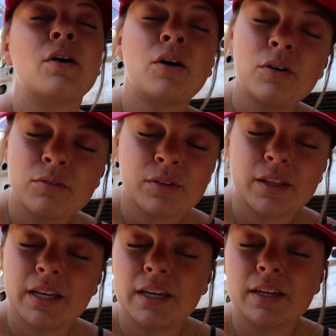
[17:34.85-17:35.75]

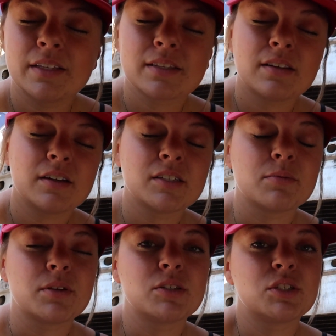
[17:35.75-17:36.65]
hopefully it's not
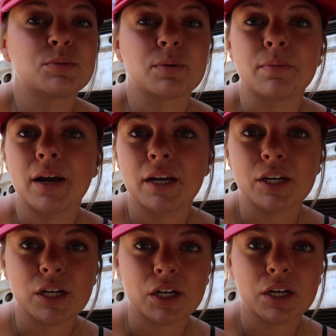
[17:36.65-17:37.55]
something super
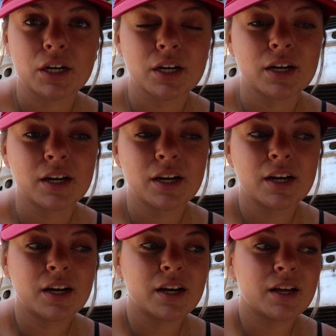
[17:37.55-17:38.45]
minor
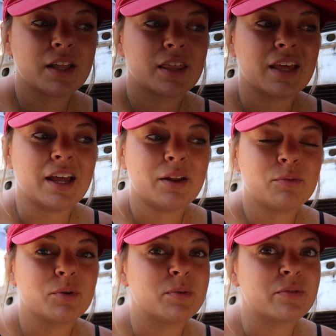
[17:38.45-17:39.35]
that
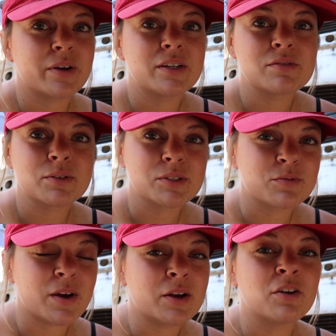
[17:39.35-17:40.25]
will be very difficult to
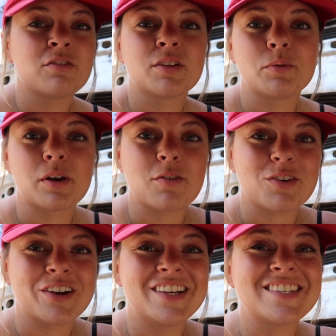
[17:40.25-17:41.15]
find. Hopefully
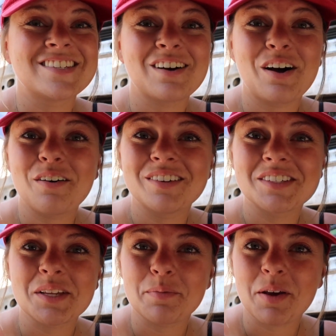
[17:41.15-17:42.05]
whatever it is
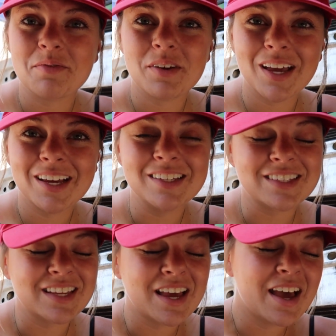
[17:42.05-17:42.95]
obvious in my face,
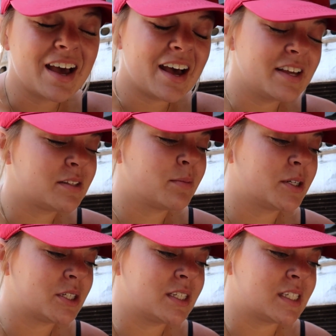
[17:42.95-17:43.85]
as
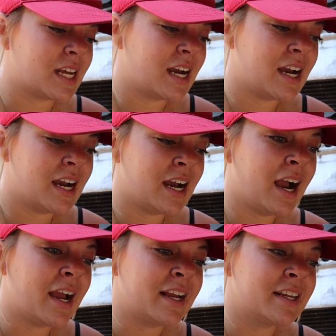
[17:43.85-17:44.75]
much as
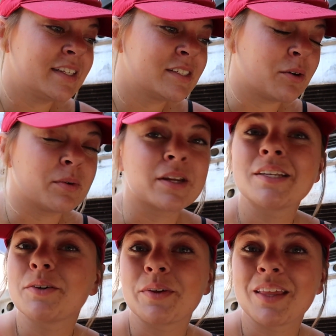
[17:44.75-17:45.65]
I don't want to
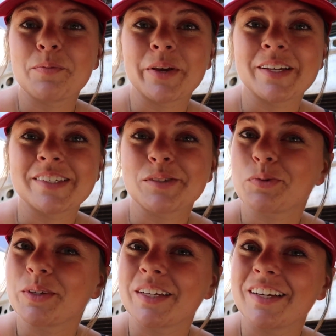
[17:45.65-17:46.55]
deal with it because it's
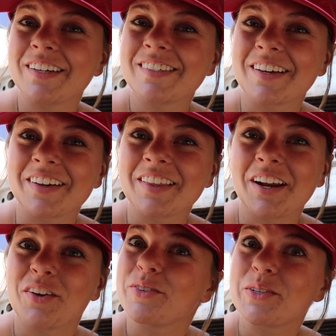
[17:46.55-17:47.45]
really sucky that
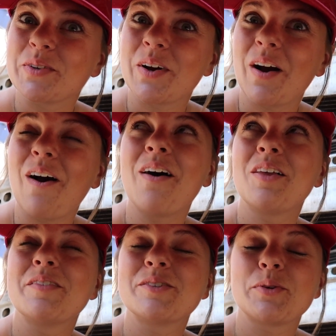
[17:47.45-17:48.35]
I have to do all
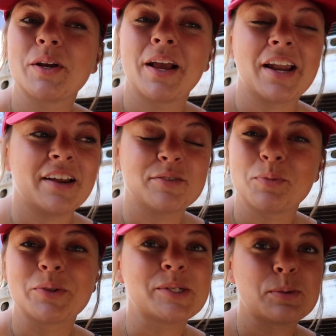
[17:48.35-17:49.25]
of this work again. I have to
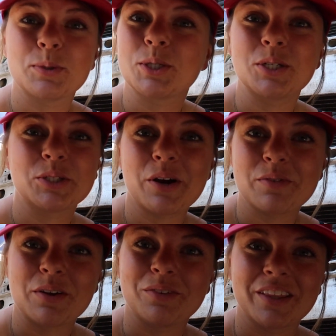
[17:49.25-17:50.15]
pull the supercharger off
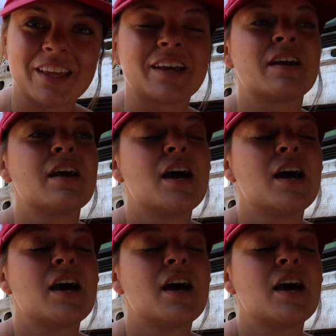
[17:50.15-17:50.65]
and everything.